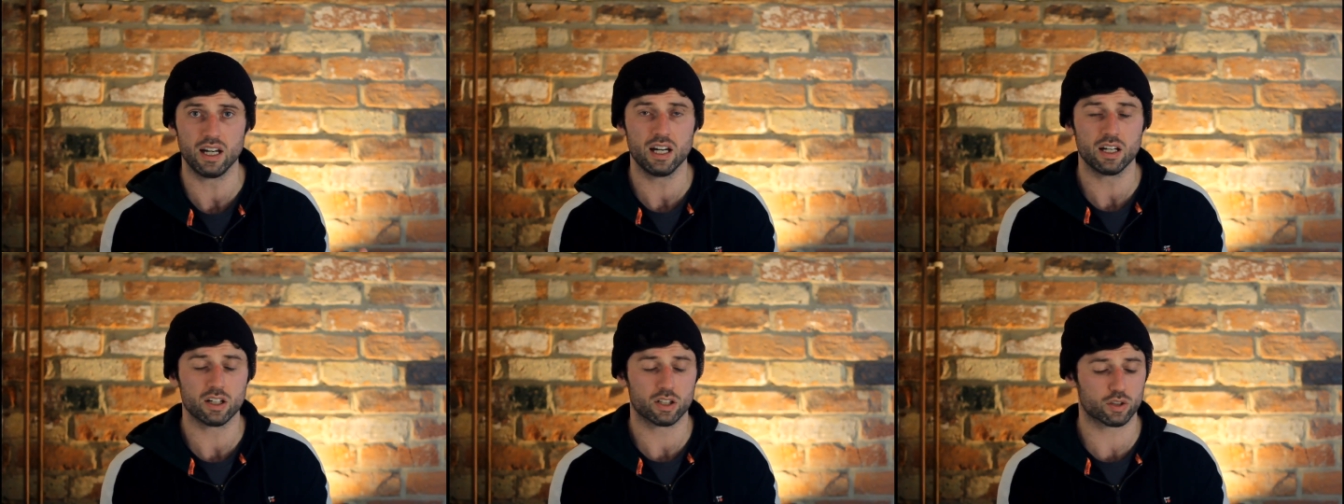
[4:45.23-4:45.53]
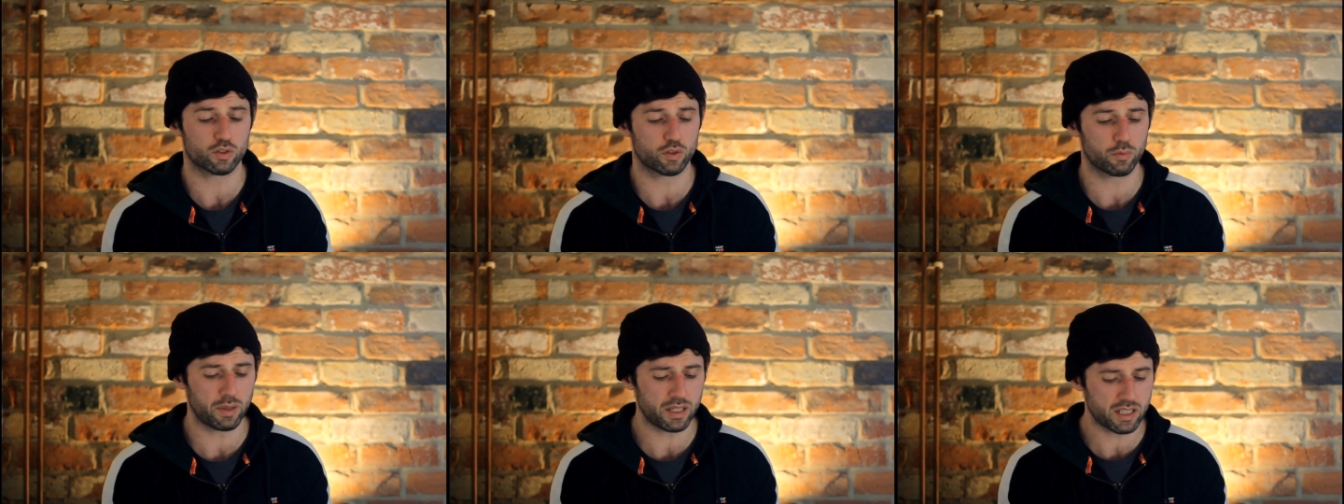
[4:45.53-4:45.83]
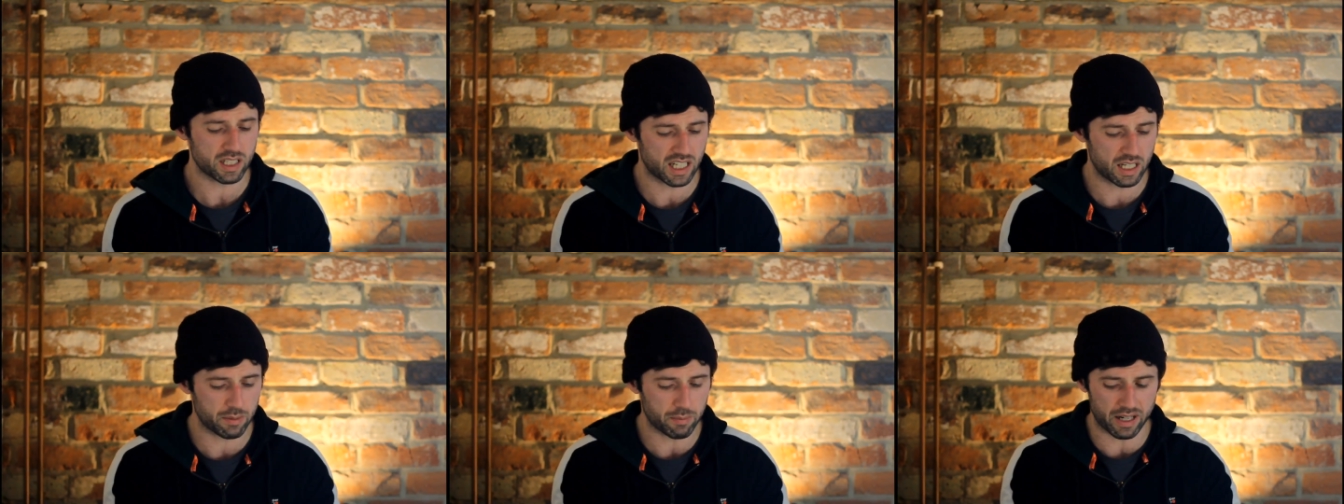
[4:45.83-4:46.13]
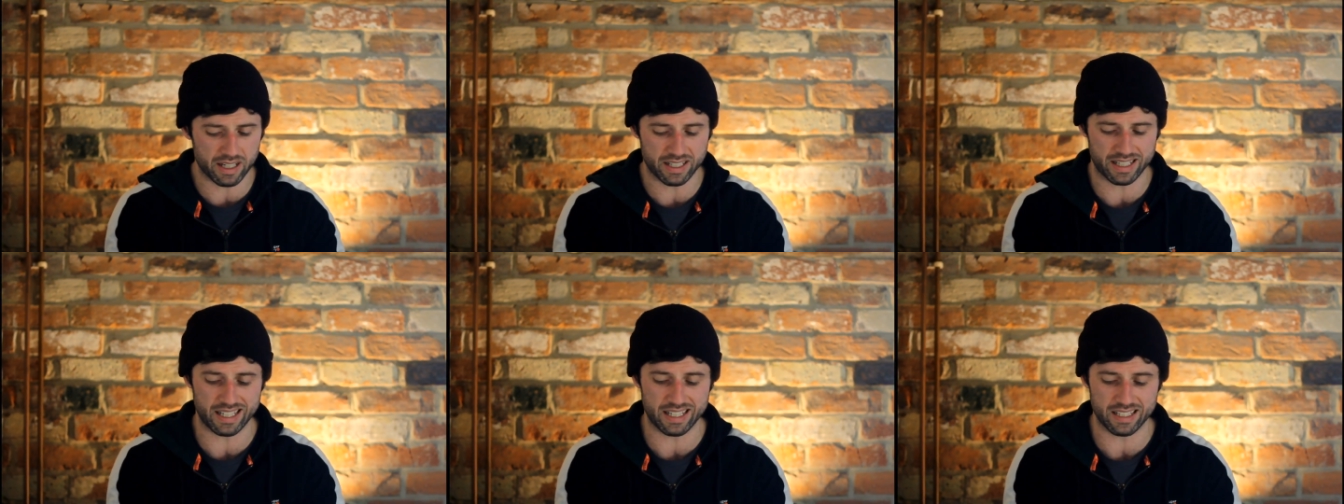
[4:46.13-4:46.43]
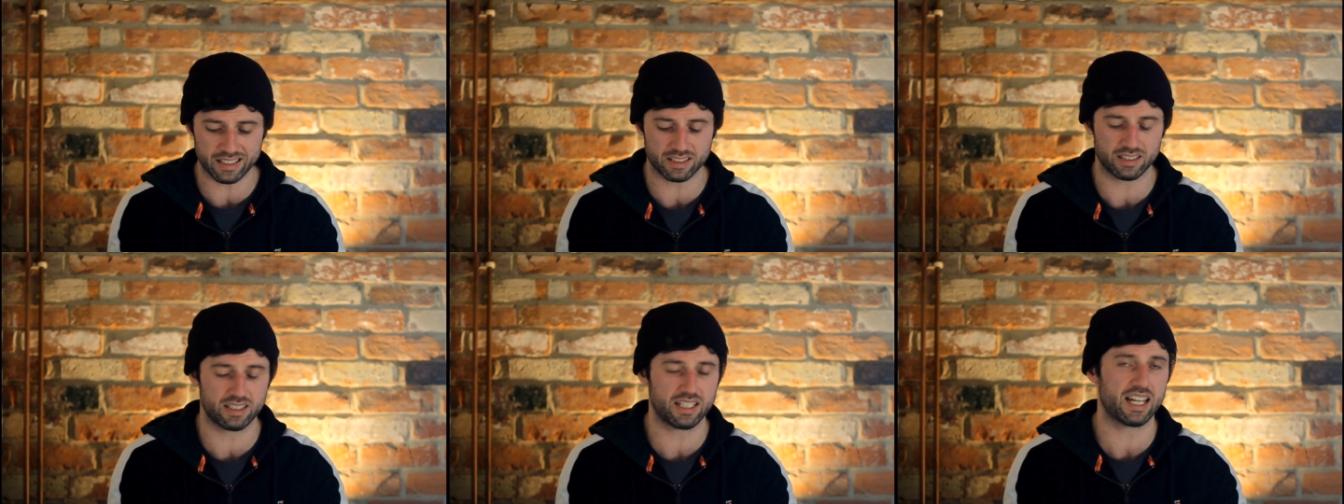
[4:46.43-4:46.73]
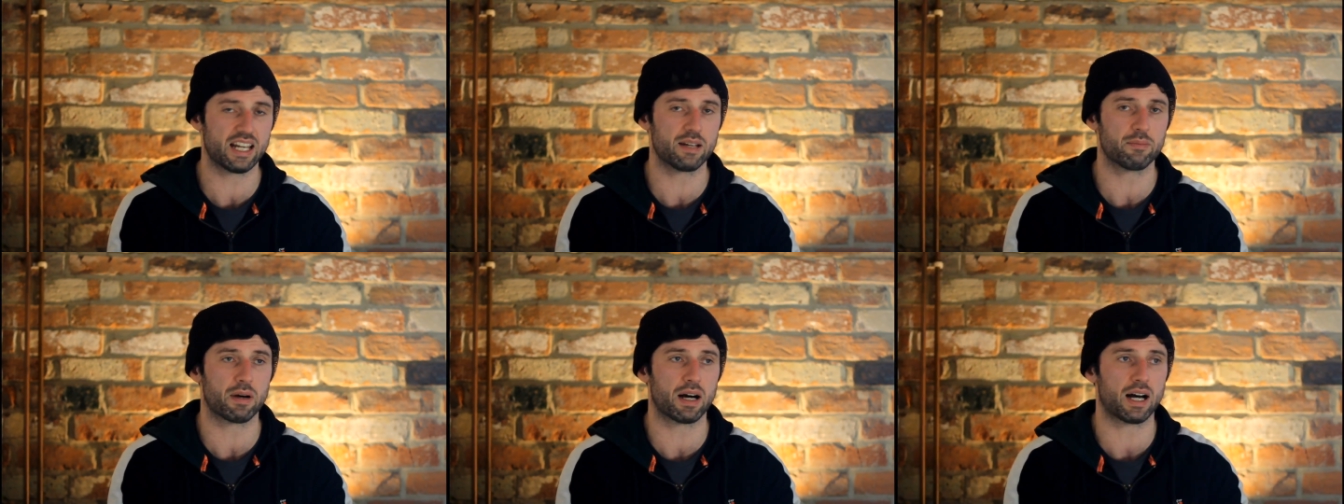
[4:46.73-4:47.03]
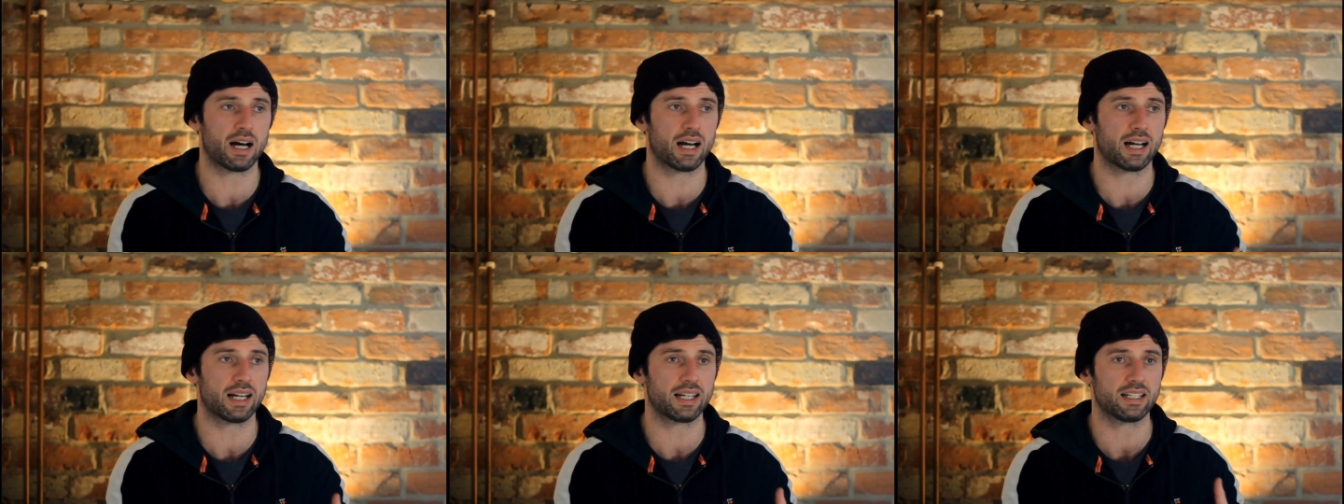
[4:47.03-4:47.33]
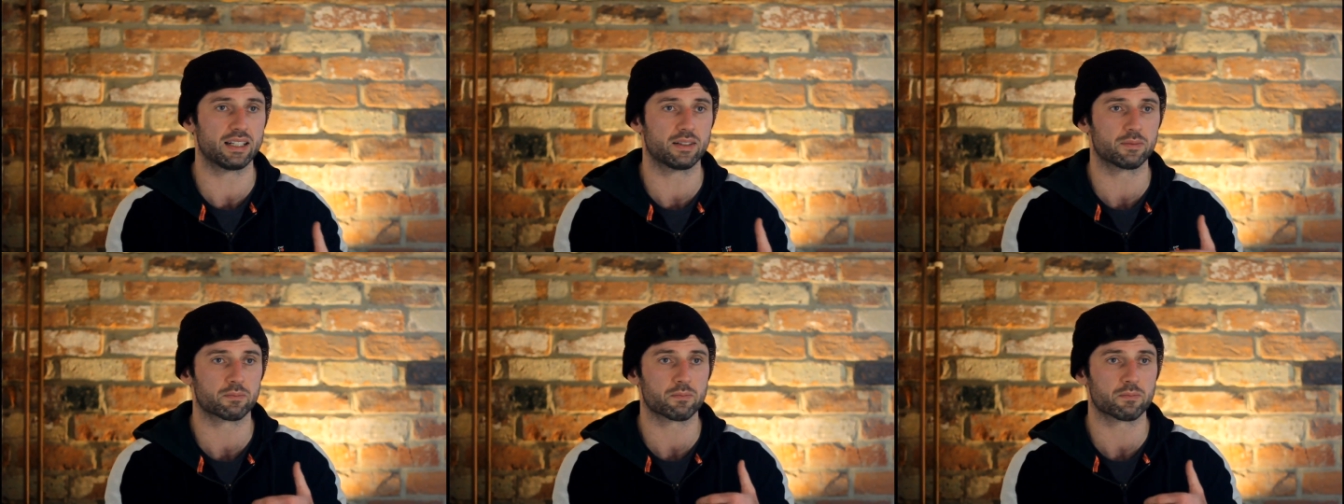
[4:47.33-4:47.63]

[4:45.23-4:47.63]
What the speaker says: Because for me to keep my knees near my